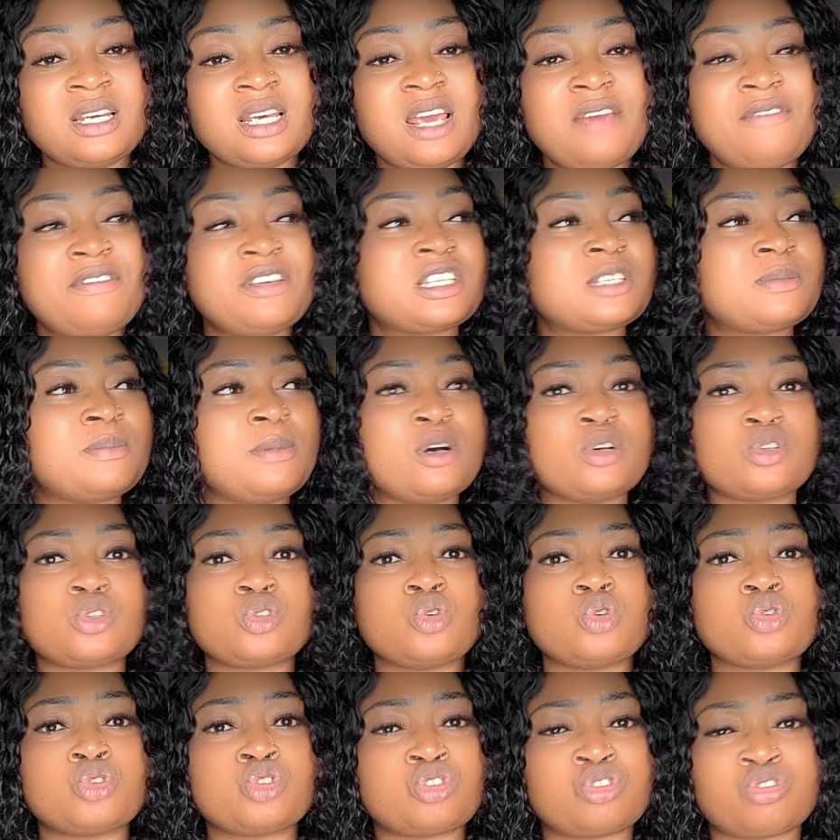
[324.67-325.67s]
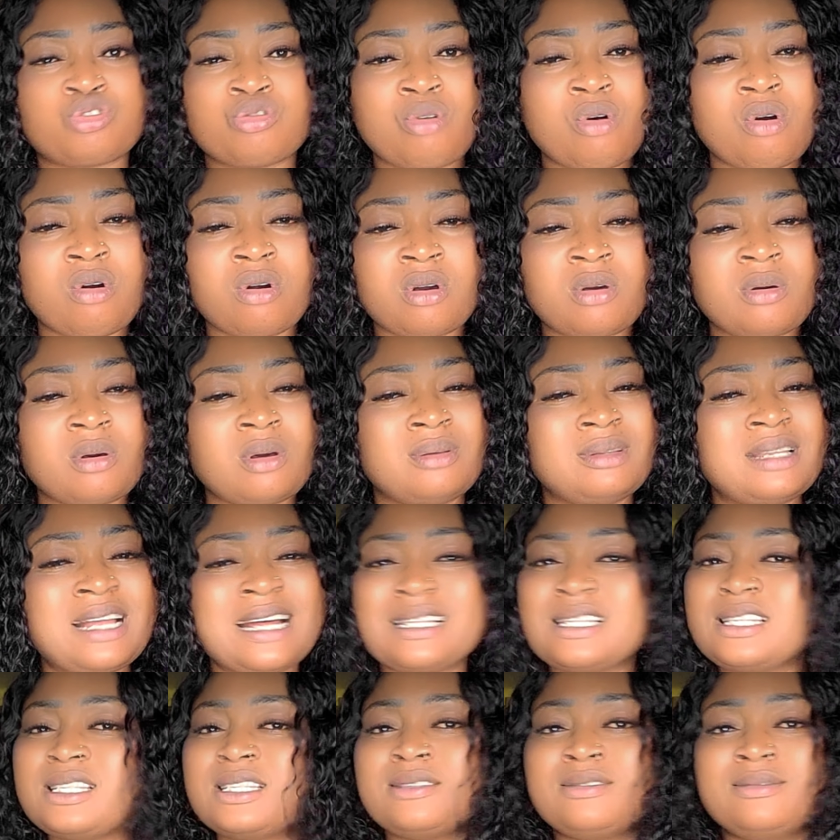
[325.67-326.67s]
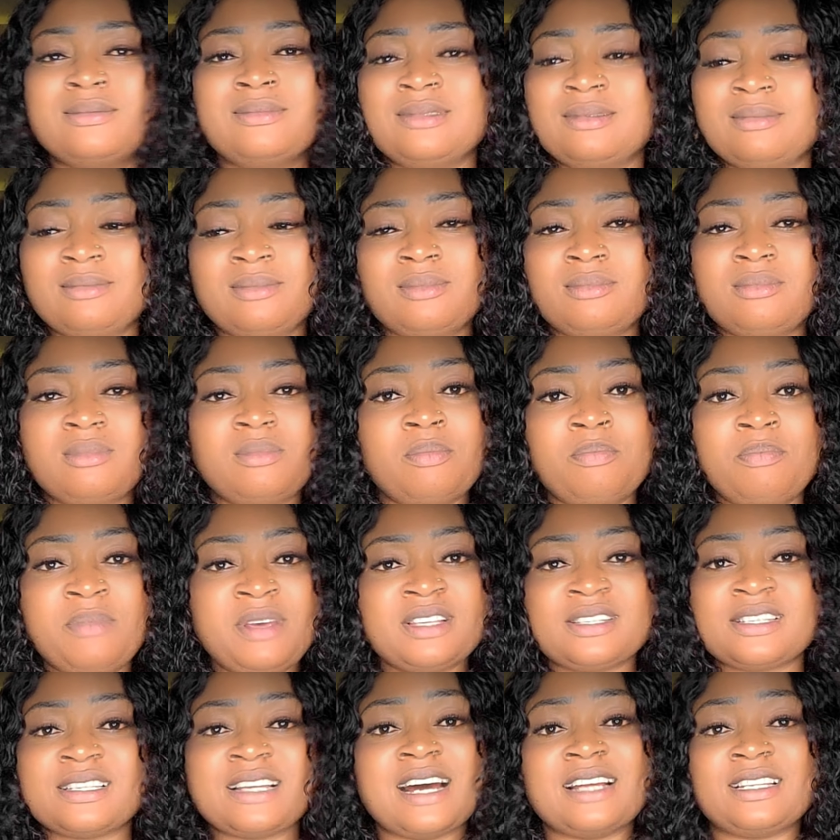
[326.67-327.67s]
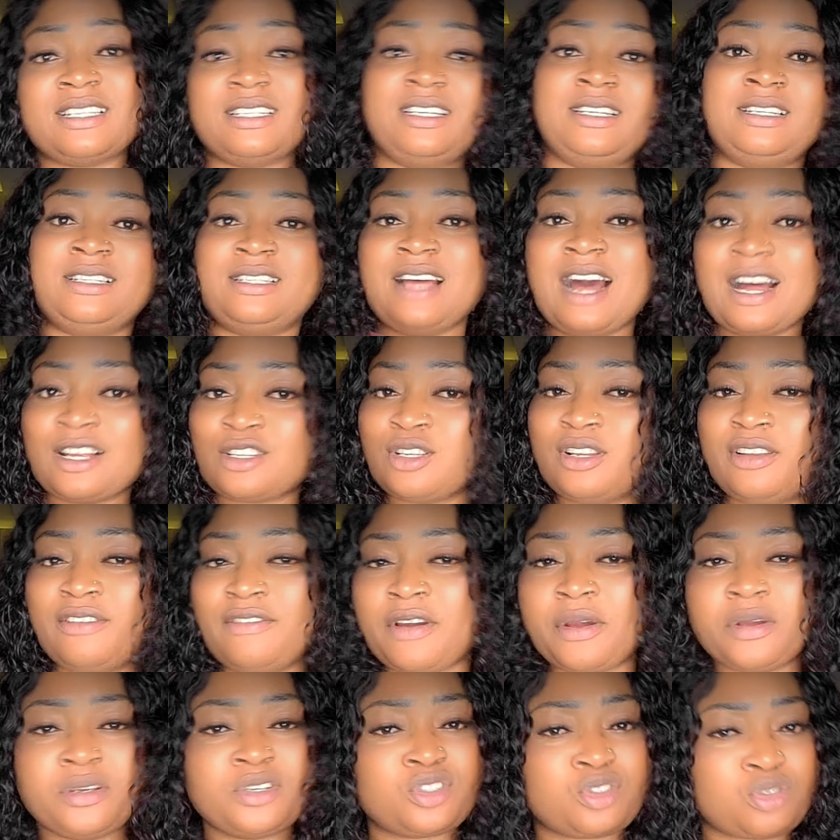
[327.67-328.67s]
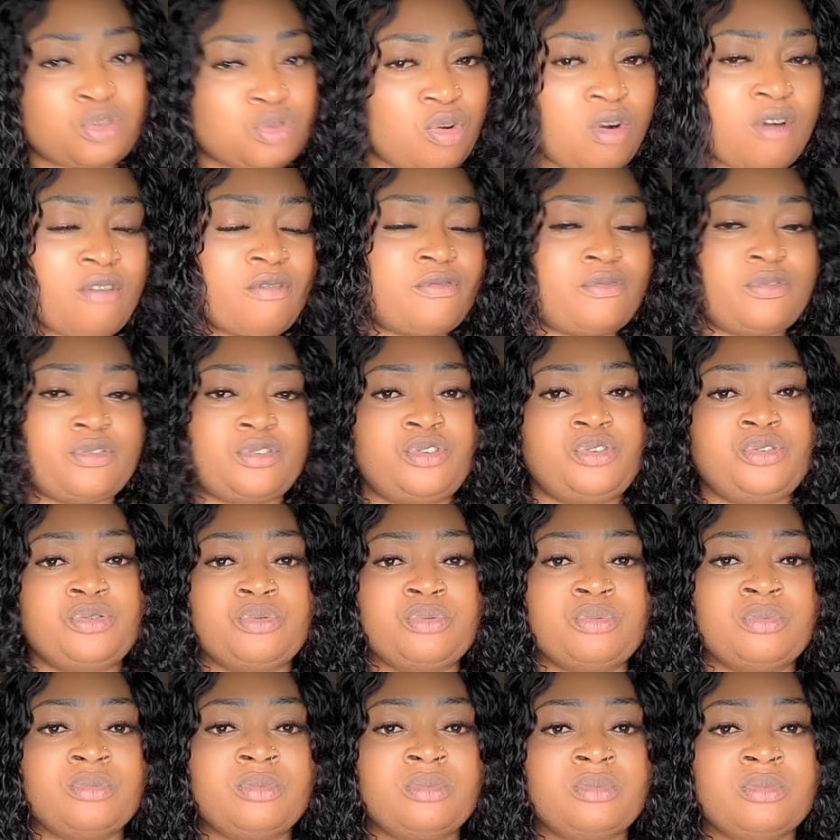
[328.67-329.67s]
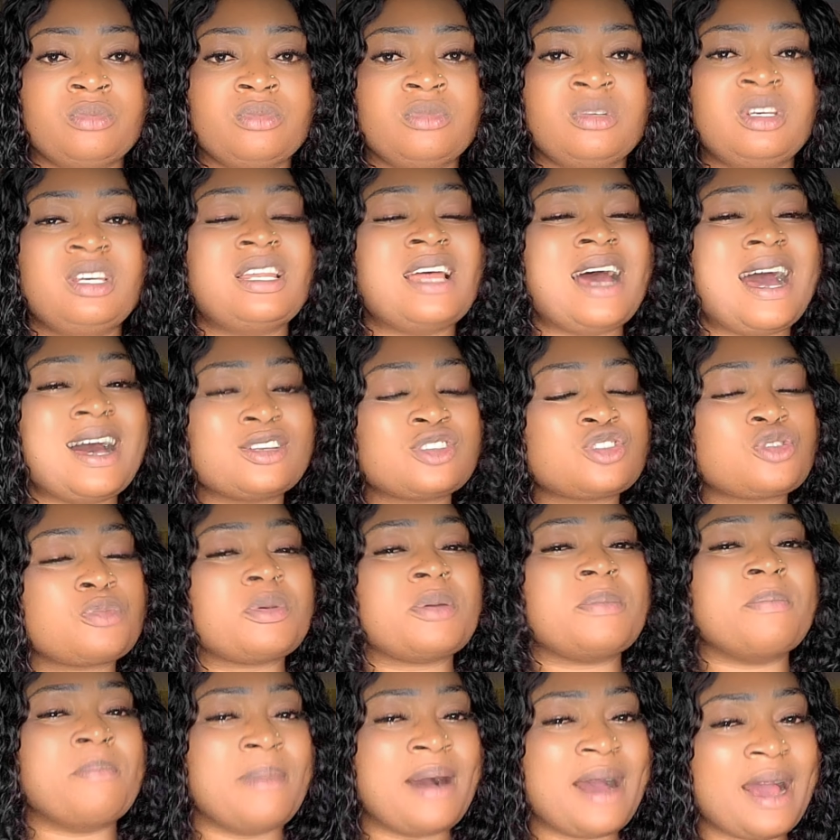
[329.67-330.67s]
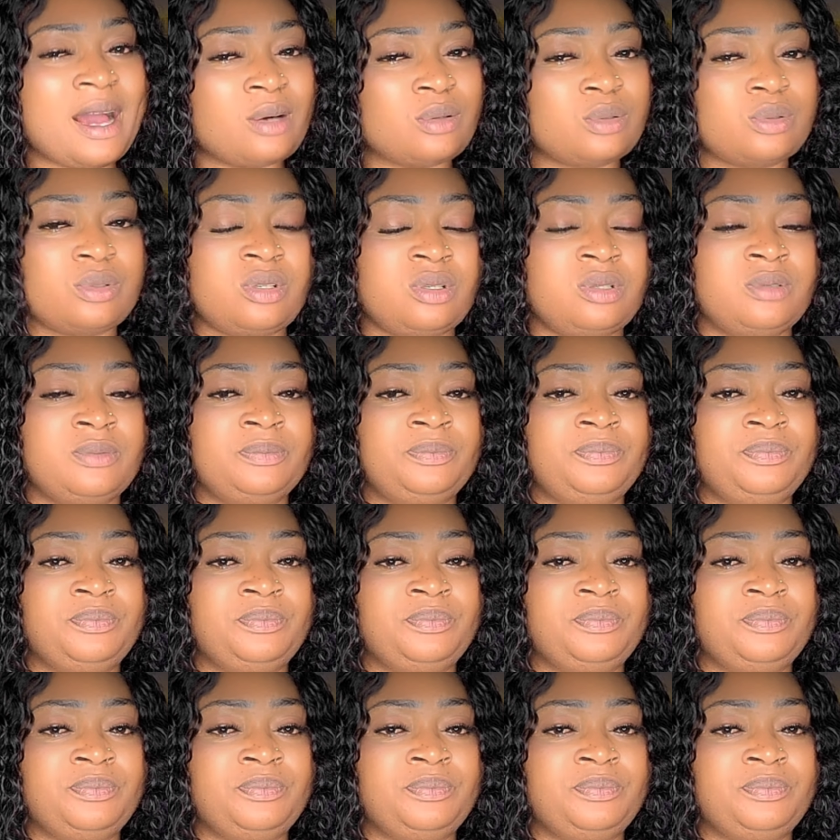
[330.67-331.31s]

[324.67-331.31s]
If it smells so strong, that means that it's actually very strong for you. It has to be mild.